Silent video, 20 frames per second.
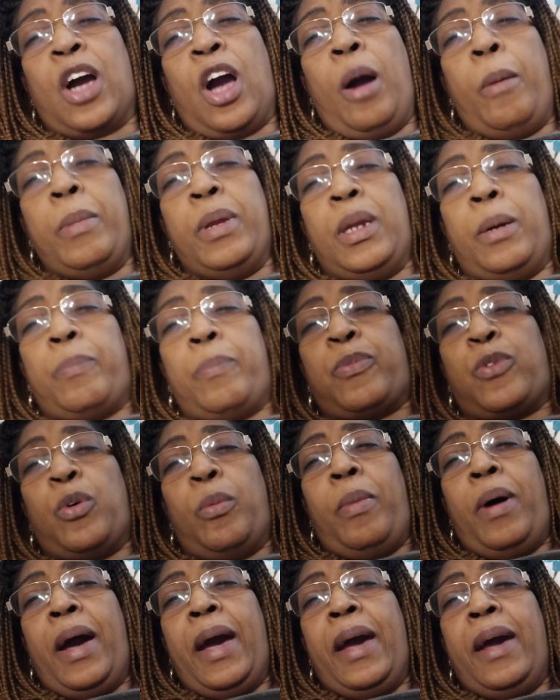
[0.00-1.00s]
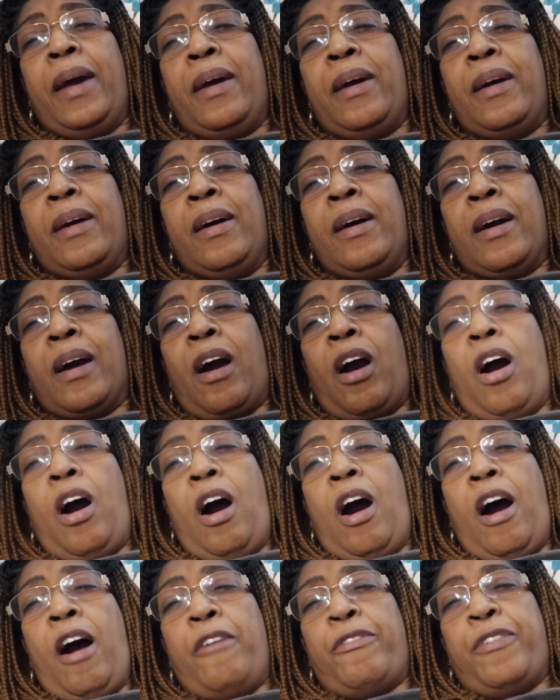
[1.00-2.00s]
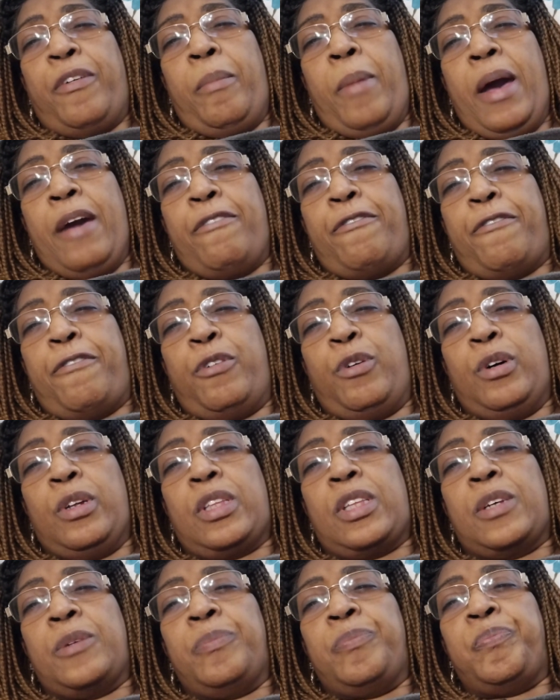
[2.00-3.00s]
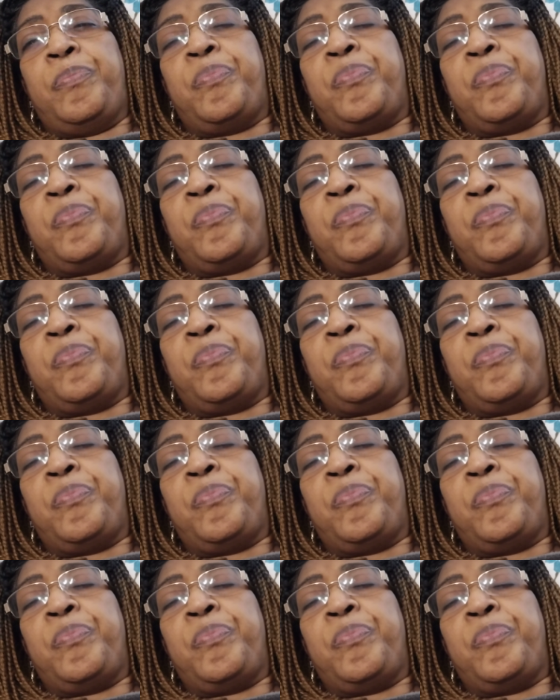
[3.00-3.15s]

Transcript: coming up to my calf or my foot,